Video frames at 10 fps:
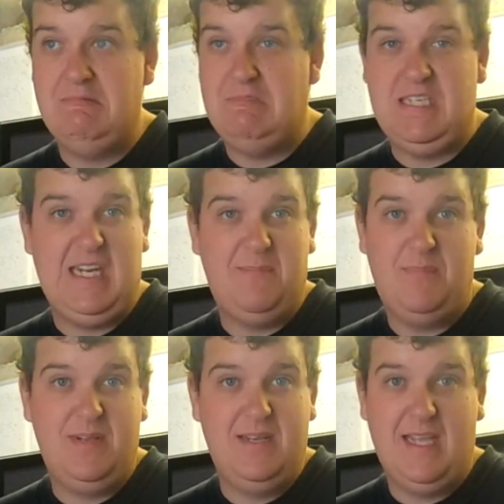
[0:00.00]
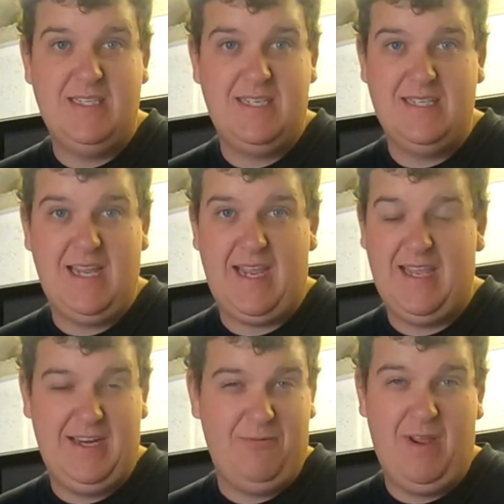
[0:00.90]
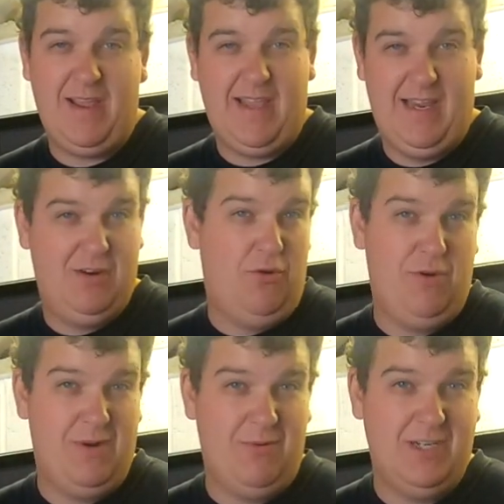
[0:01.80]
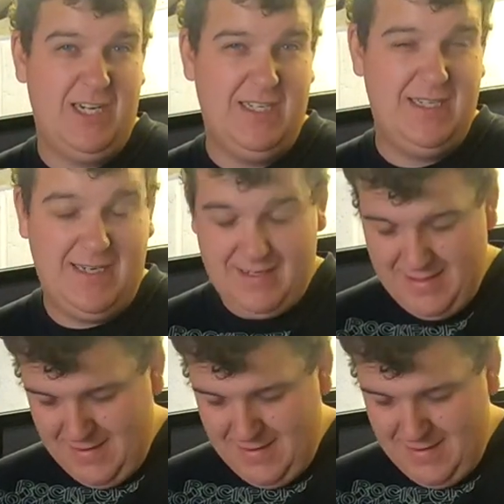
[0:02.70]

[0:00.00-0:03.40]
cheap and nasty and tacky, I don't like it and I already want to change it.